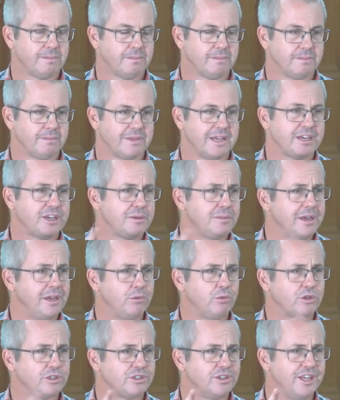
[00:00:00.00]
That command
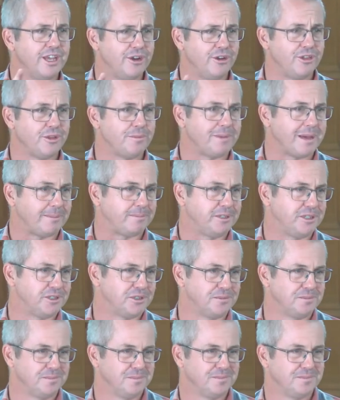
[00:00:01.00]
wasn't there at the
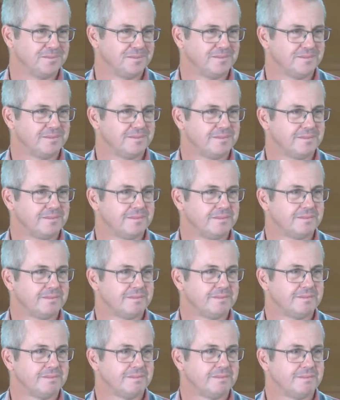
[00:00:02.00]
baptism.
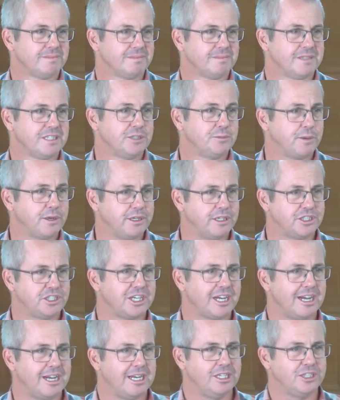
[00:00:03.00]
There's been a
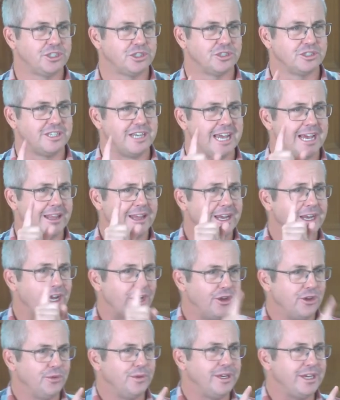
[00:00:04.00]
change because now they know
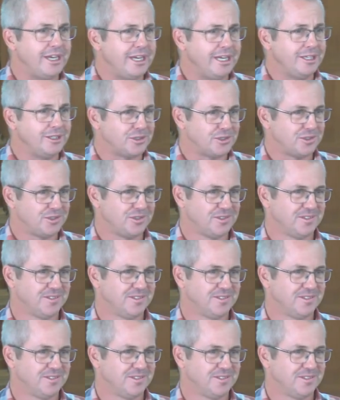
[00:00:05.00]
who he is.